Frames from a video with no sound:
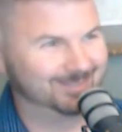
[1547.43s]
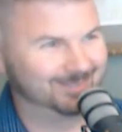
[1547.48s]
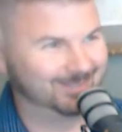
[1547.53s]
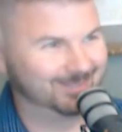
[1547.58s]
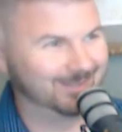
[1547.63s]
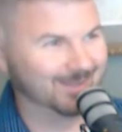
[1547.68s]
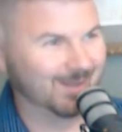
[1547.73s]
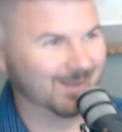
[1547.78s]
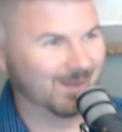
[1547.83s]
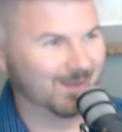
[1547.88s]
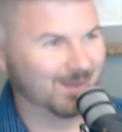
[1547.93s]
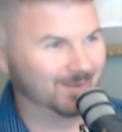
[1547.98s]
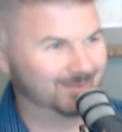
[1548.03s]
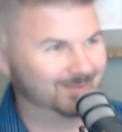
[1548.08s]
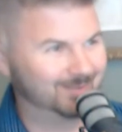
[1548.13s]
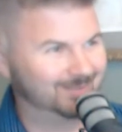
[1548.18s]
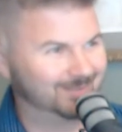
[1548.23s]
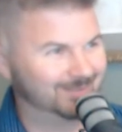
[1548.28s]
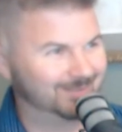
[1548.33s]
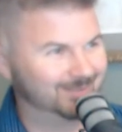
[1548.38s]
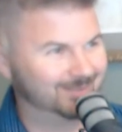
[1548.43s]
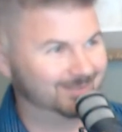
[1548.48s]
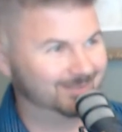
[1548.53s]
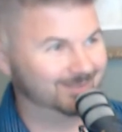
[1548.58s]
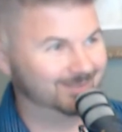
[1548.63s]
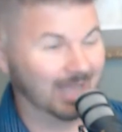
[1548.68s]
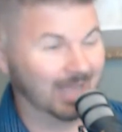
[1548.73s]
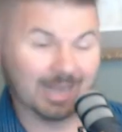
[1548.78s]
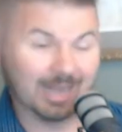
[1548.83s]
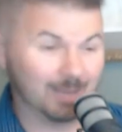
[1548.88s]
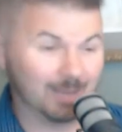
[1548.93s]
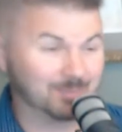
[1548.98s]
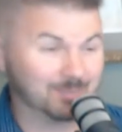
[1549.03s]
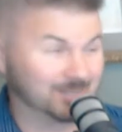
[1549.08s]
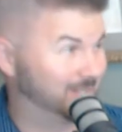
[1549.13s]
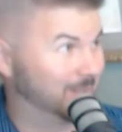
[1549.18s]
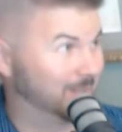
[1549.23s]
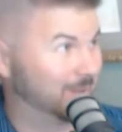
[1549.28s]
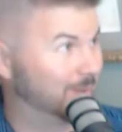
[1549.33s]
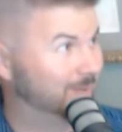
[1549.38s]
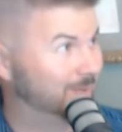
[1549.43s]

Yeah. That happens though.